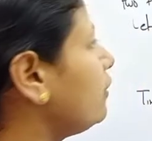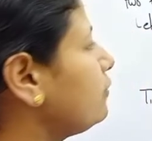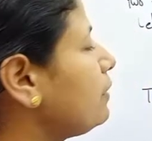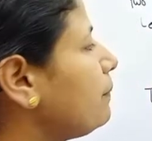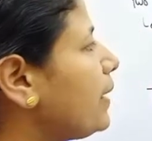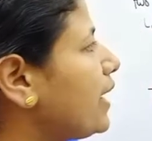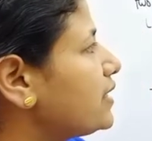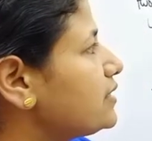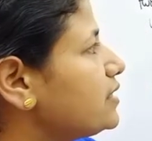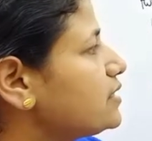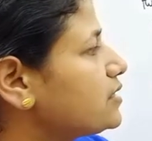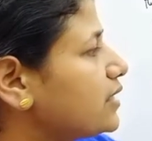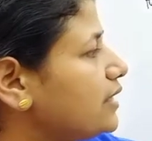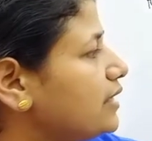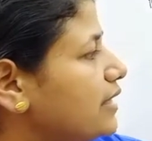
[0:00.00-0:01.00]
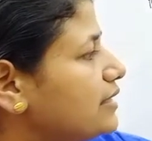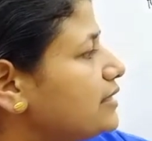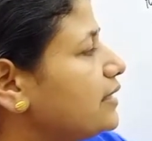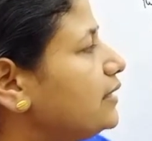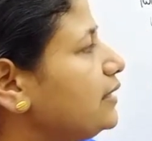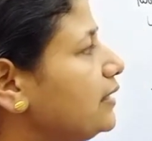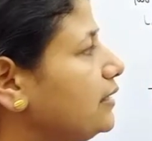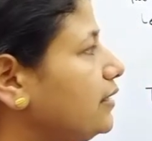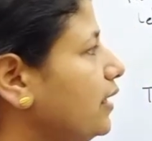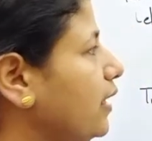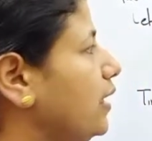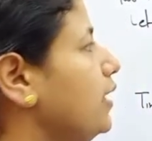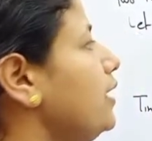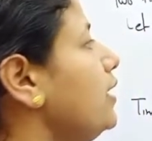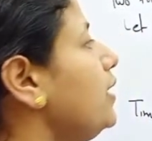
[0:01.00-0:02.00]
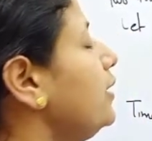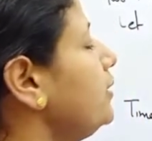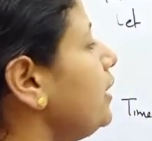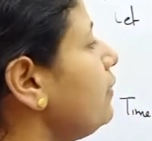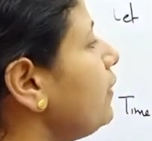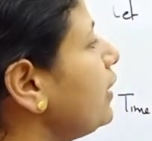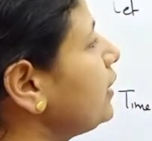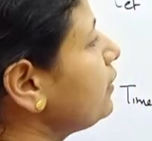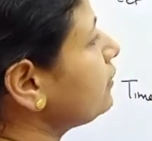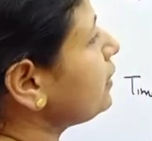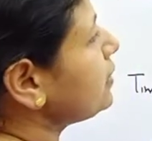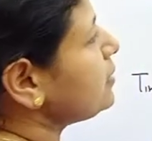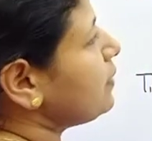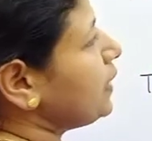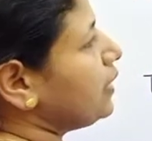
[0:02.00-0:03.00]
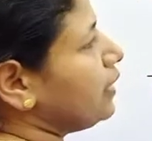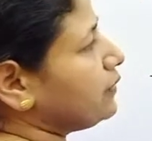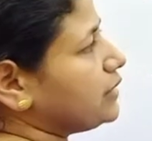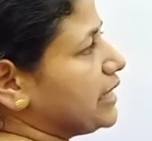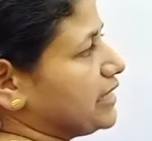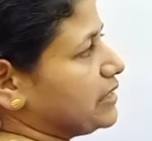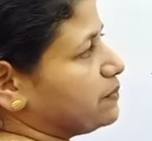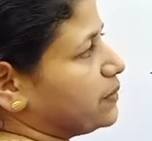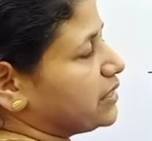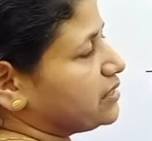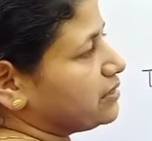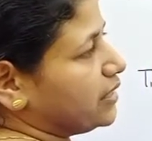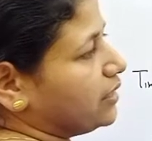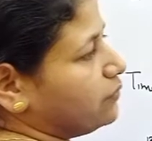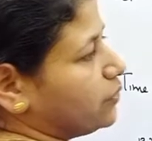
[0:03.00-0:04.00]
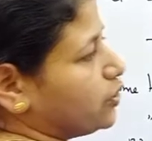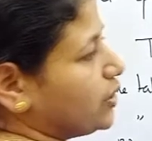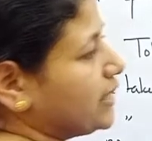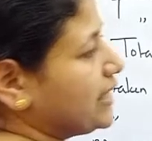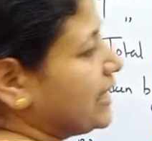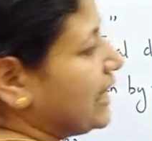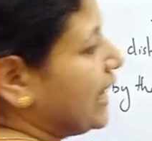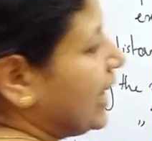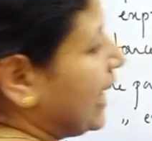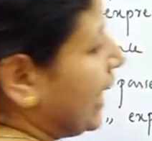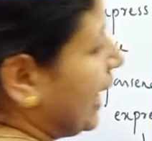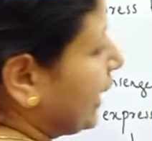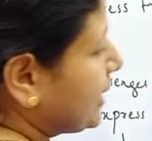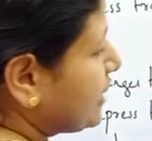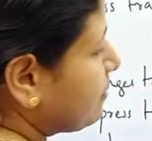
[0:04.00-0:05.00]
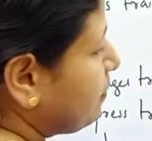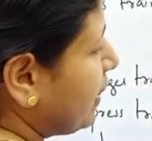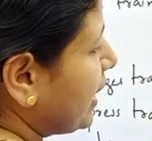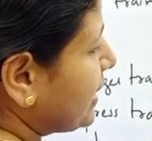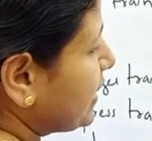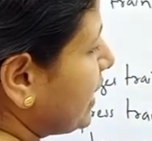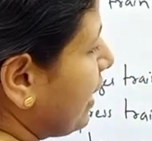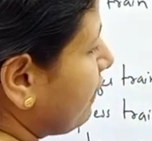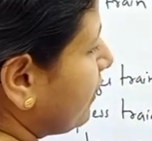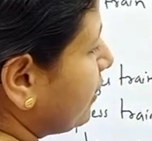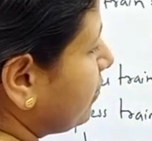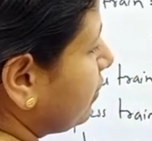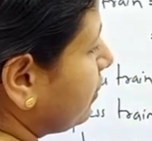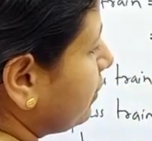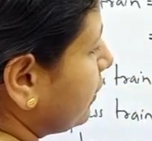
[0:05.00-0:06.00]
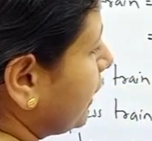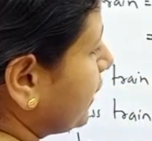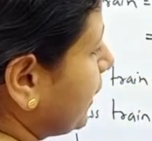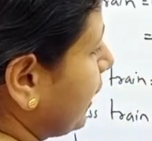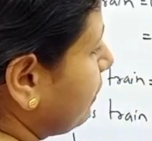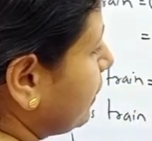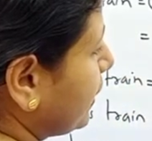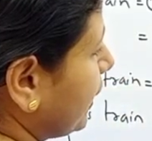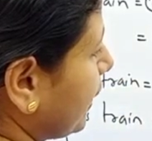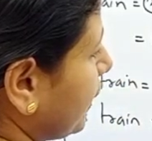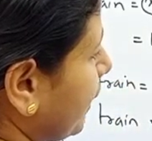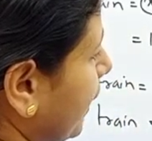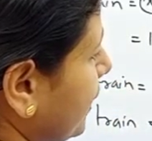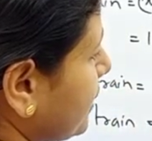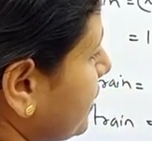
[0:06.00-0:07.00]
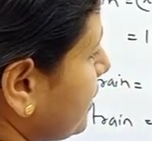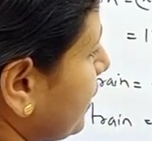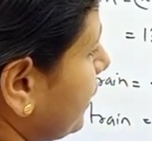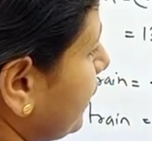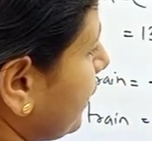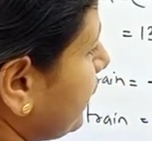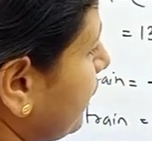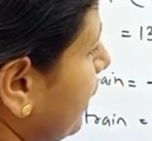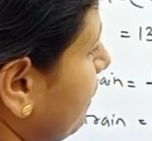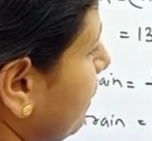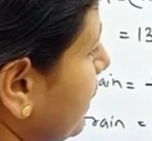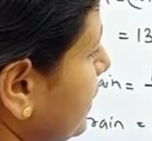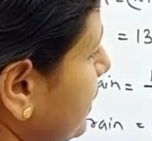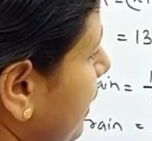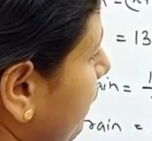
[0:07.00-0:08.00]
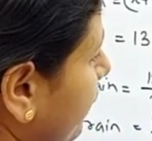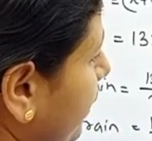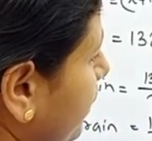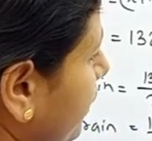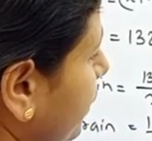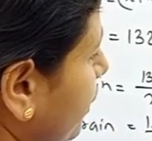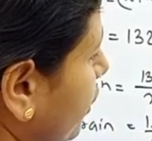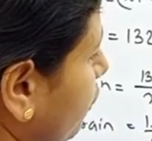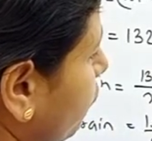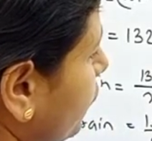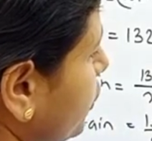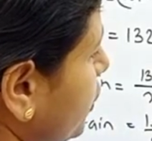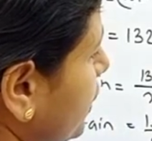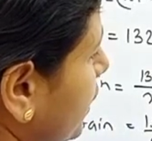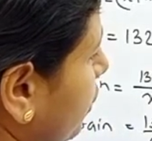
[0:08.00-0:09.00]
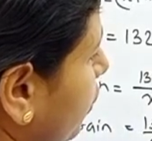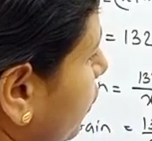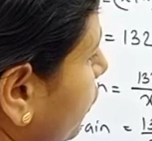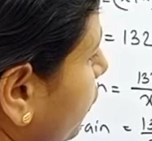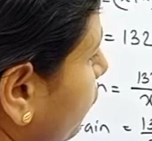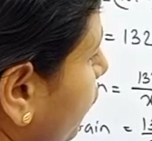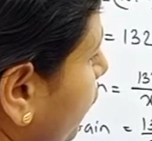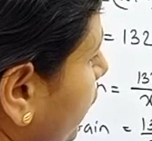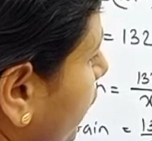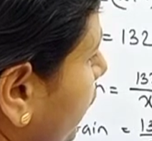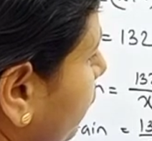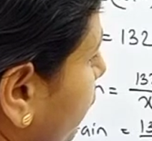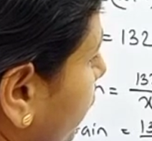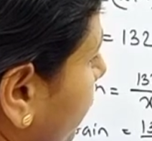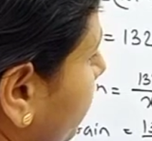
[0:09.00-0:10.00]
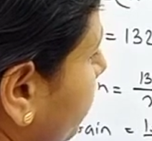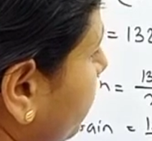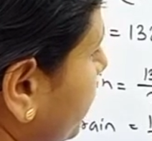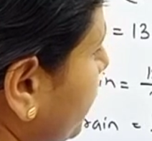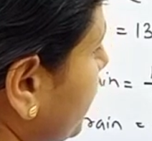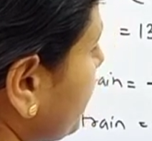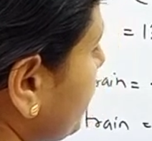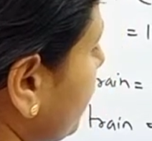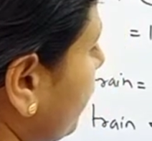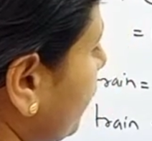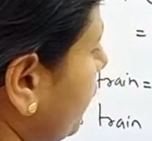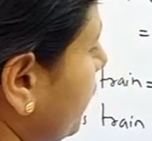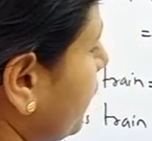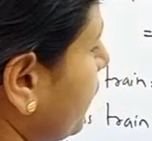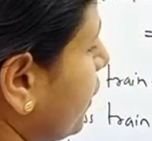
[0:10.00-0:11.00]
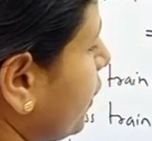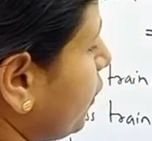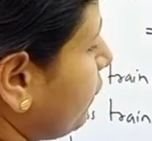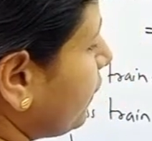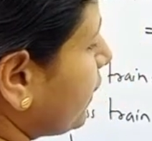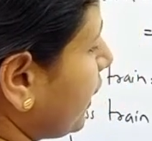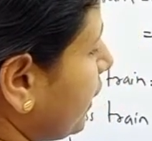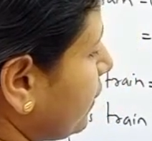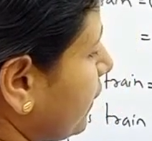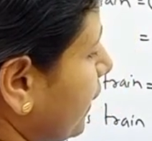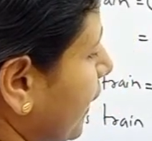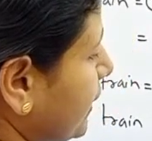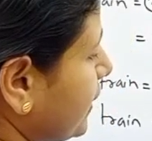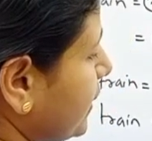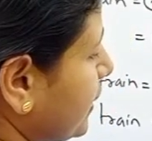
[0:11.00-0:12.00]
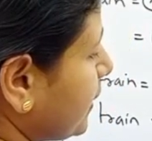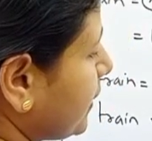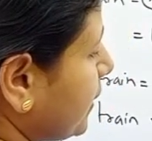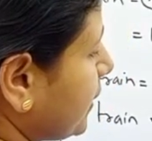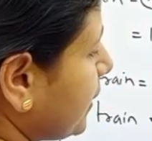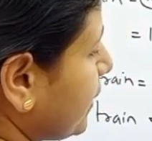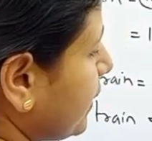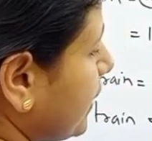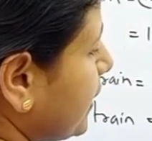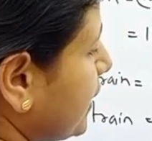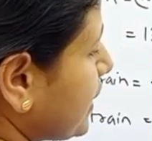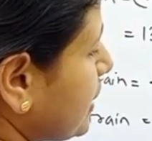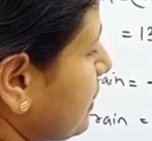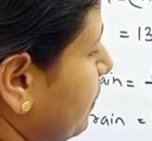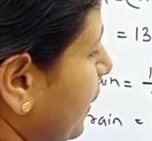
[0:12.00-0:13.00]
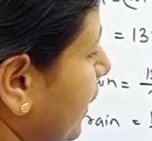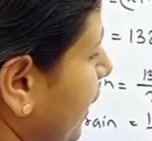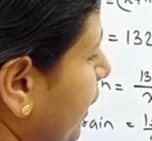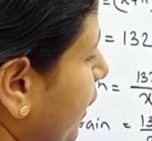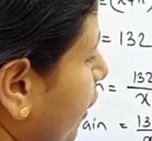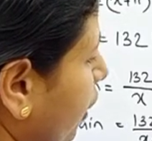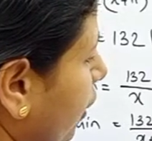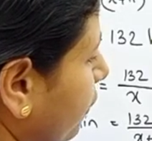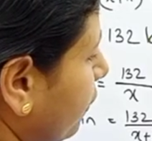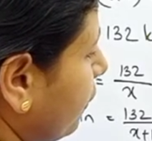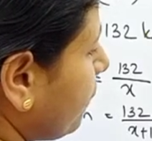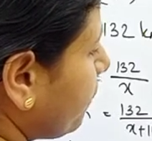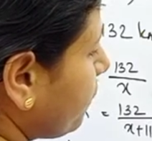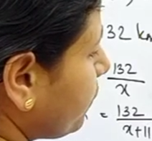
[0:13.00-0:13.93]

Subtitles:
of the passenger train as 33. Then what of the speed of the express train, which is x plus 11, that can be taken as 33 plus 11, which is equal to 44. So we can write speed of